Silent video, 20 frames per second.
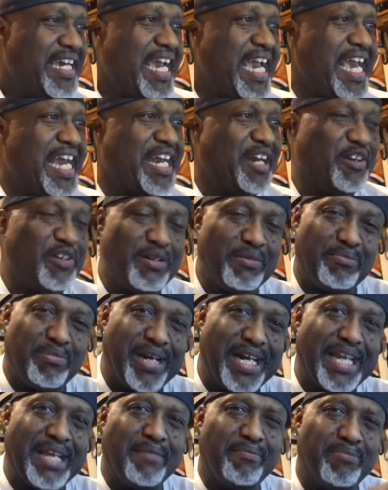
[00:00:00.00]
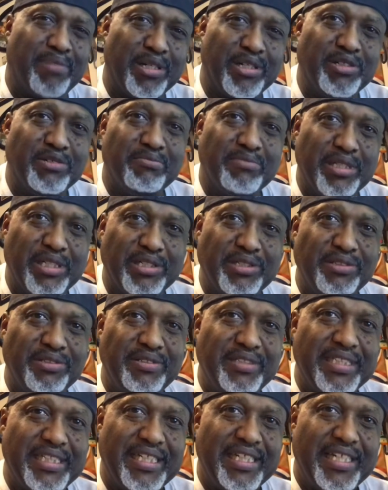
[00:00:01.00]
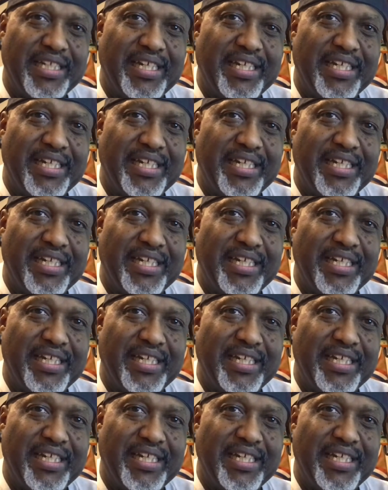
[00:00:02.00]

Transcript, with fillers: and they're going to bring in Blue Moon